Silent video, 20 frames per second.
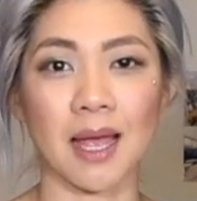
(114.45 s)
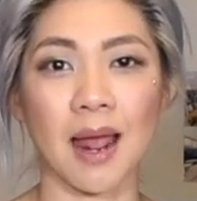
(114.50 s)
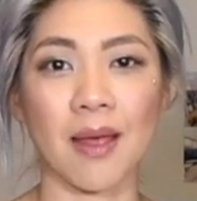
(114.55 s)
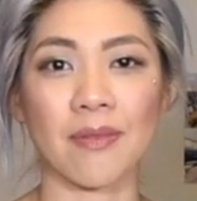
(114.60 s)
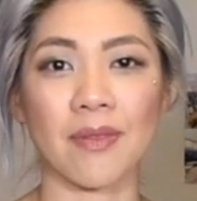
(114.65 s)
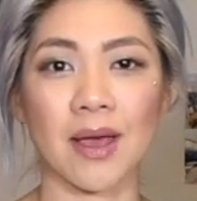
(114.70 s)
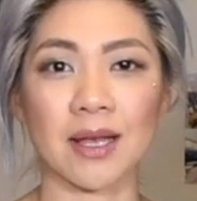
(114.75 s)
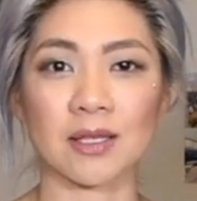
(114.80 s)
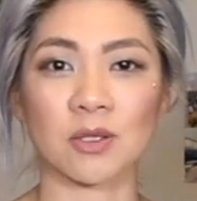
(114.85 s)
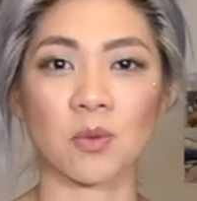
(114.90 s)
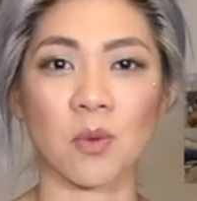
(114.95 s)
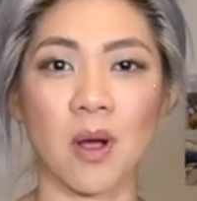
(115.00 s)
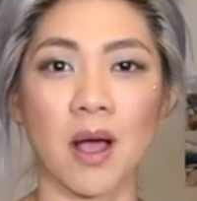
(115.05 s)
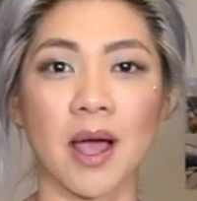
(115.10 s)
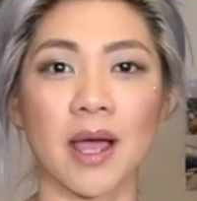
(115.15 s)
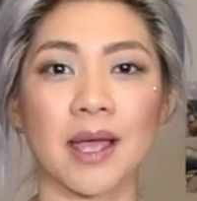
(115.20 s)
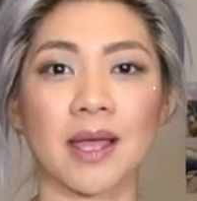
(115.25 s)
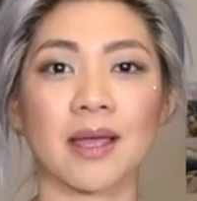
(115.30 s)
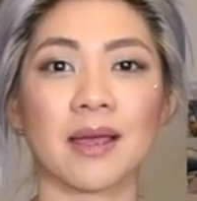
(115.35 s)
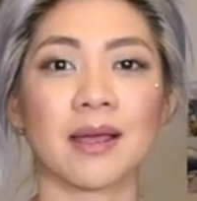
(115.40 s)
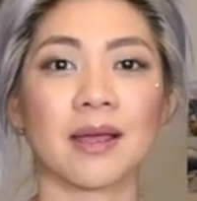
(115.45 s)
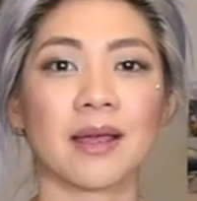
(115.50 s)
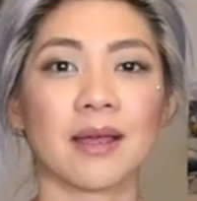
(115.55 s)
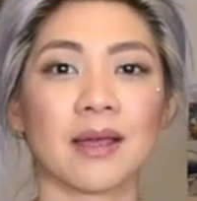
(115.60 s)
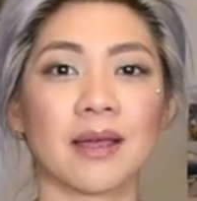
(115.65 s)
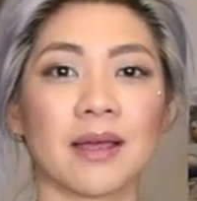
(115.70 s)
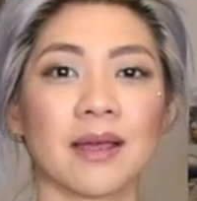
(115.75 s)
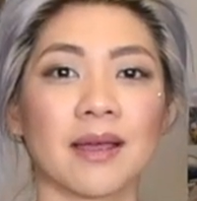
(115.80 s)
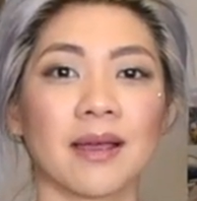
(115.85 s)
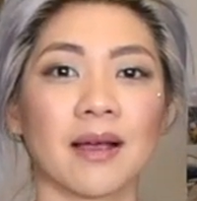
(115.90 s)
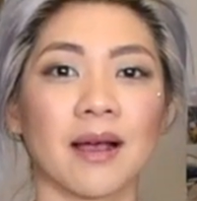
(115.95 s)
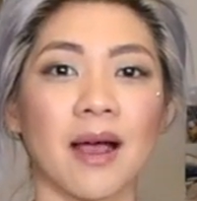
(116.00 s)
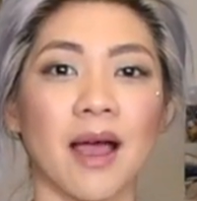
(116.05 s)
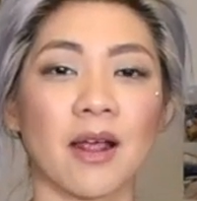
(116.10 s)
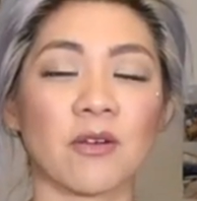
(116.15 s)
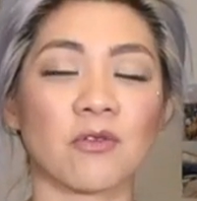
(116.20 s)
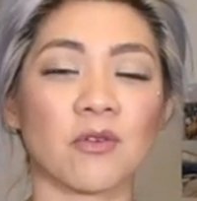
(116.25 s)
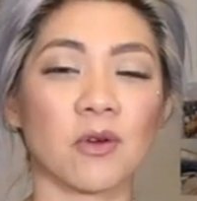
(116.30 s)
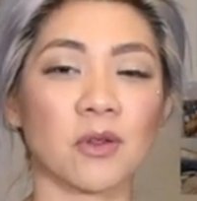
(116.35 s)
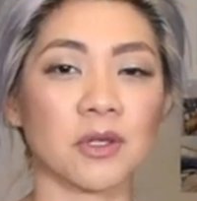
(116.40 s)
And that's why
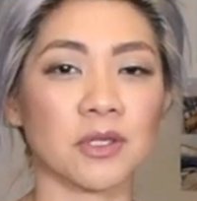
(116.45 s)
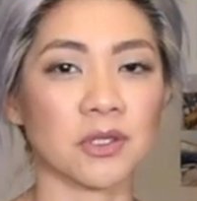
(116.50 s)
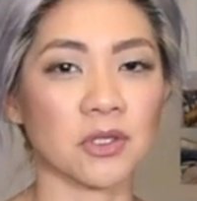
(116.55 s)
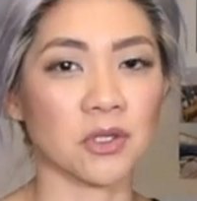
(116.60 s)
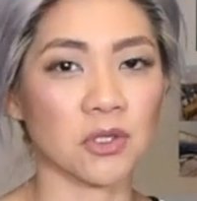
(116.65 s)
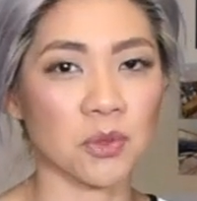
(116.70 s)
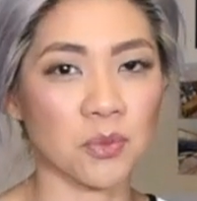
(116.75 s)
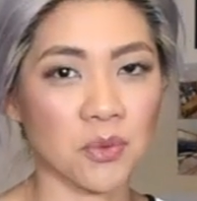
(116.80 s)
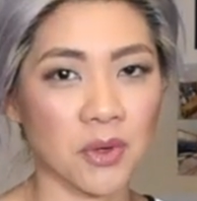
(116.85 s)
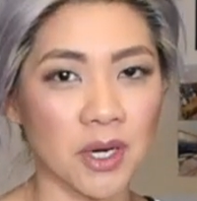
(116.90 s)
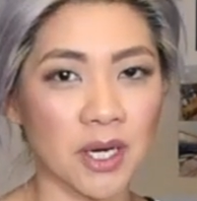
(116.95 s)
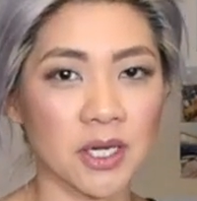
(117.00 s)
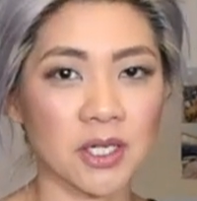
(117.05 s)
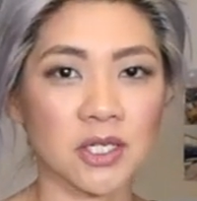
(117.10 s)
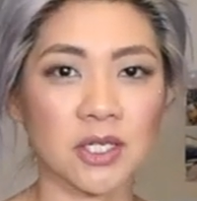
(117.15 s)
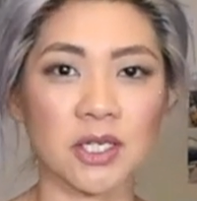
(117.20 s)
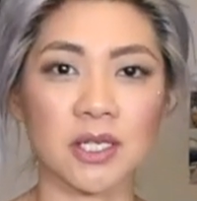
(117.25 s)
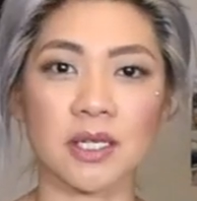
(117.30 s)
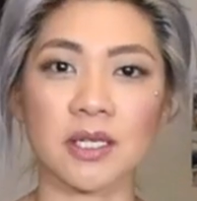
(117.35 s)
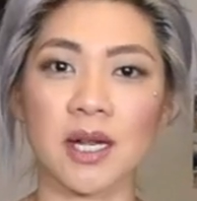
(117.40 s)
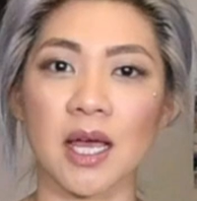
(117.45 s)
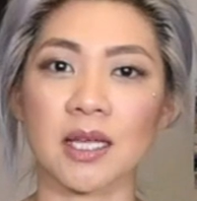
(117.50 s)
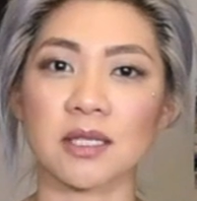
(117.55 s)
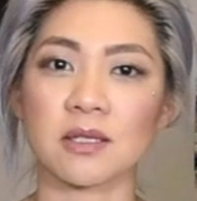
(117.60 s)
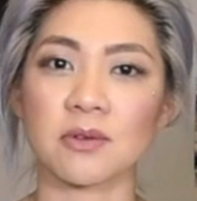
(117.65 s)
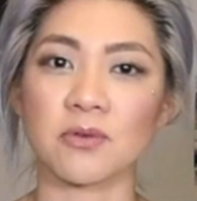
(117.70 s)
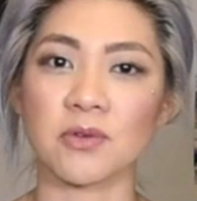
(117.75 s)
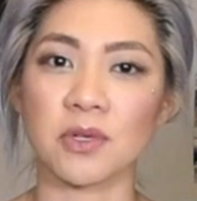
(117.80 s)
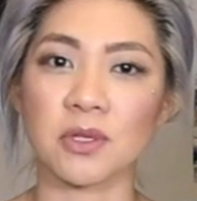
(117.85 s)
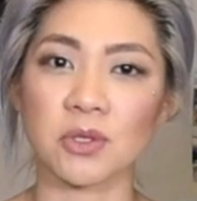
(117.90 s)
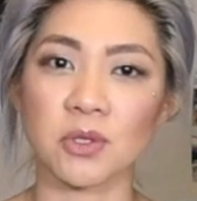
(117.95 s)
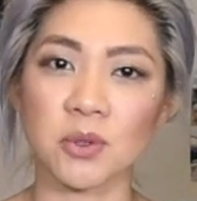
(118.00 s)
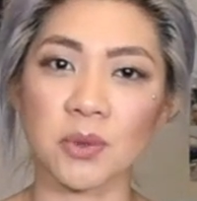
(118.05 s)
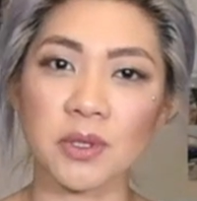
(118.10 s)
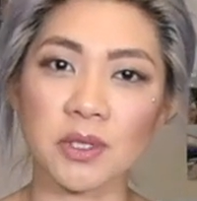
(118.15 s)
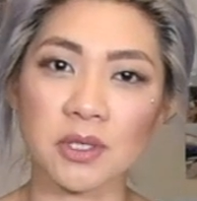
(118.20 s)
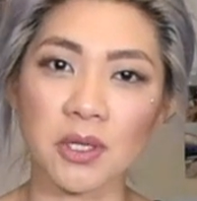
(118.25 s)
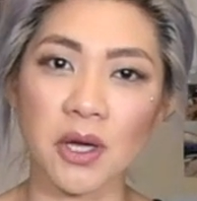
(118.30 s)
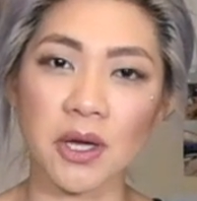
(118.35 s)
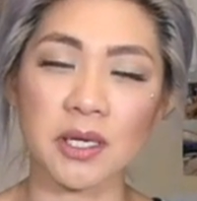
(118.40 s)
I'd fall into depression, had severe
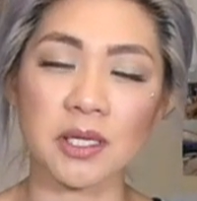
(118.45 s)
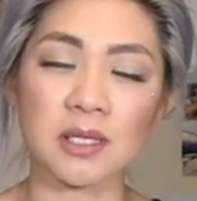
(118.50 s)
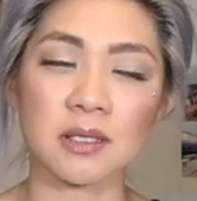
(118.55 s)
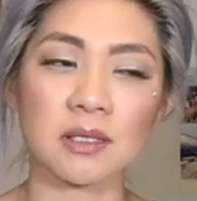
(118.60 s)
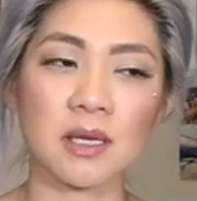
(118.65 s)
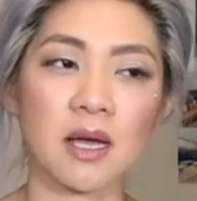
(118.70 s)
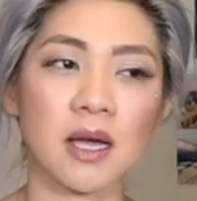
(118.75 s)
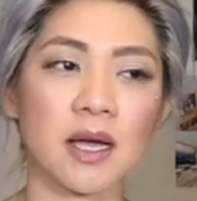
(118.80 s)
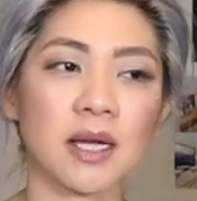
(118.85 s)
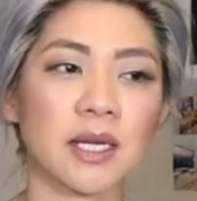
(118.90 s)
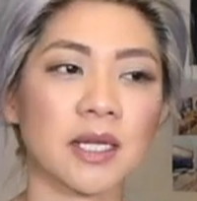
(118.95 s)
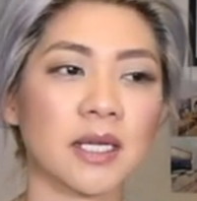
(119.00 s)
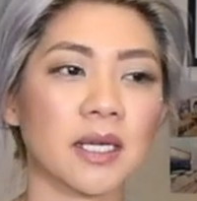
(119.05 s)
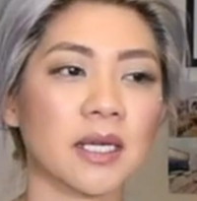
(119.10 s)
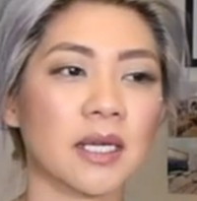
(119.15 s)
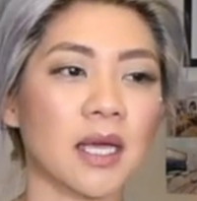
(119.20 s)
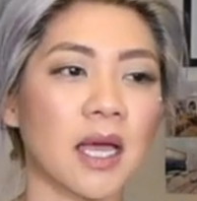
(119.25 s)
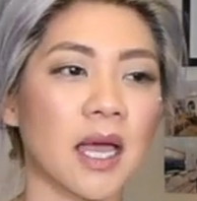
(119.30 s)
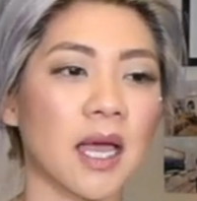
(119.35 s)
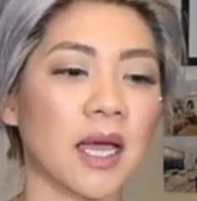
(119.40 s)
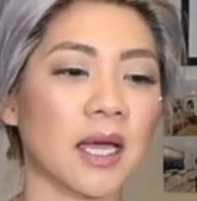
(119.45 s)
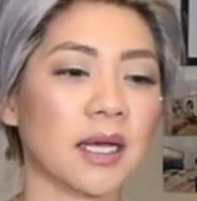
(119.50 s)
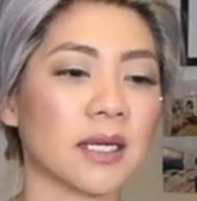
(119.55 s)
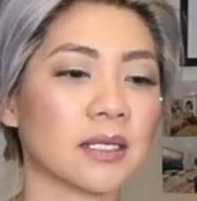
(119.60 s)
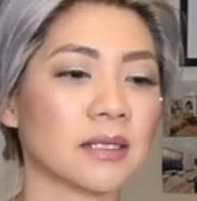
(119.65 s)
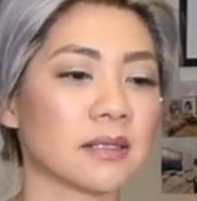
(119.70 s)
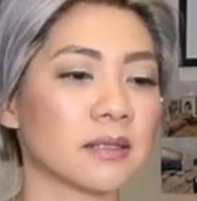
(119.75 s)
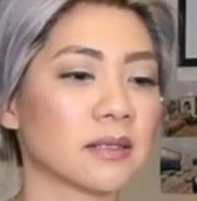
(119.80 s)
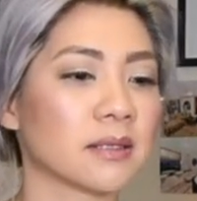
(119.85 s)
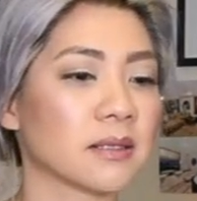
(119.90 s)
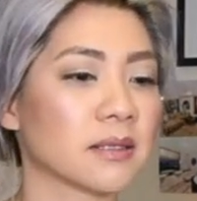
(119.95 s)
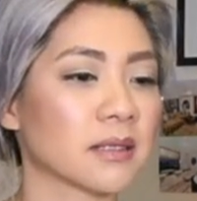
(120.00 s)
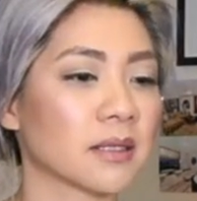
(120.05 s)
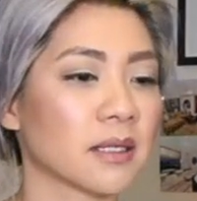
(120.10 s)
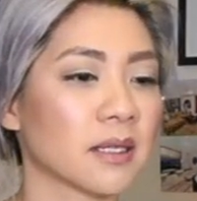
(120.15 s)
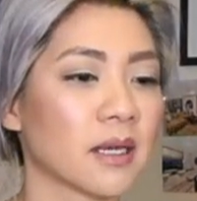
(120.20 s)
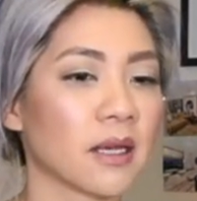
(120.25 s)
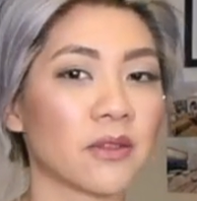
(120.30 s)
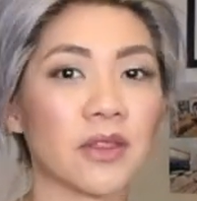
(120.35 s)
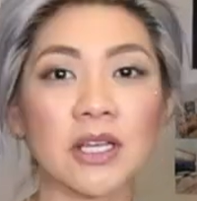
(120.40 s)
suicide anxiety, and
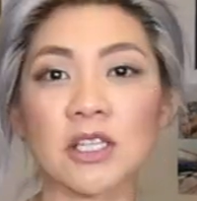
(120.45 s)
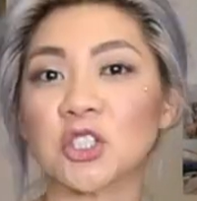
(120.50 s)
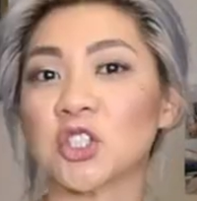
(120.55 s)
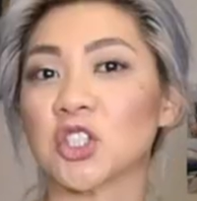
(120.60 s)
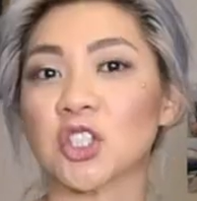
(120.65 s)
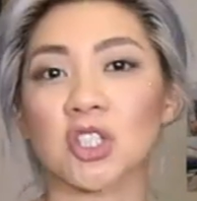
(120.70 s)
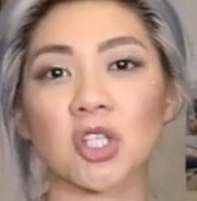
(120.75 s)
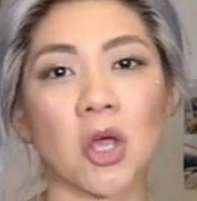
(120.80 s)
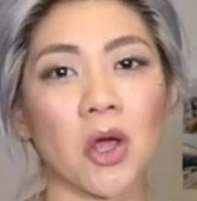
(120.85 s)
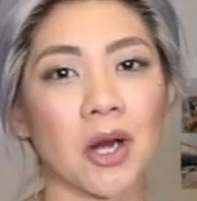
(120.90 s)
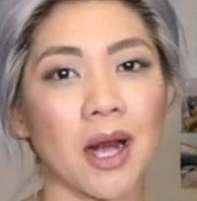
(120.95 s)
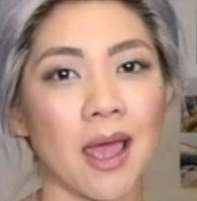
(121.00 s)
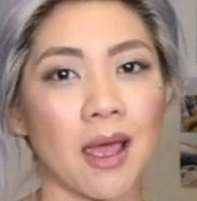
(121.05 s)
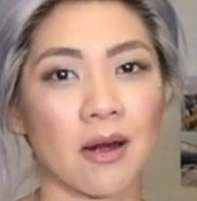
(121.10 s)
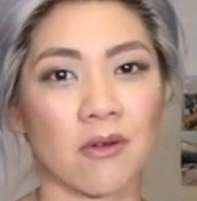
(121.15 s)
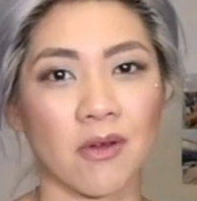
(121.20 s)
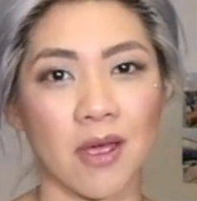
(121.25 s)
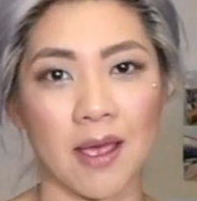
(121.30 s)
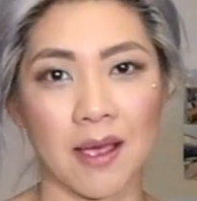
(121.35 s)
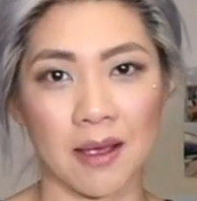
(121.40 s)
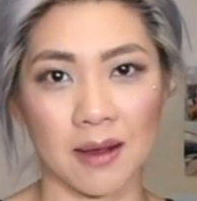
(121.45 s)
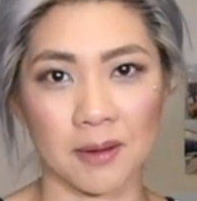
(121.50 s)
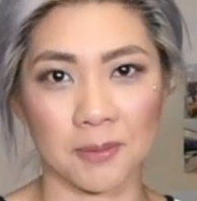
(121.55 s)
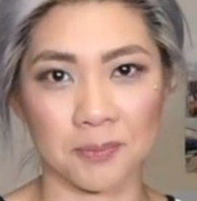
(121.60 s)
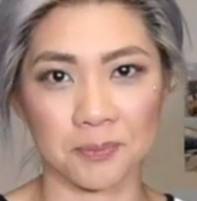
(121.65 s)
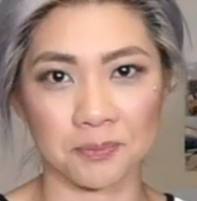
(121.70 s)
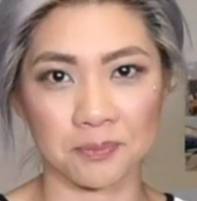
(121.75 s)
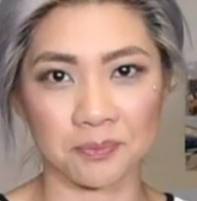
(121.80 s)
things just got out of hand.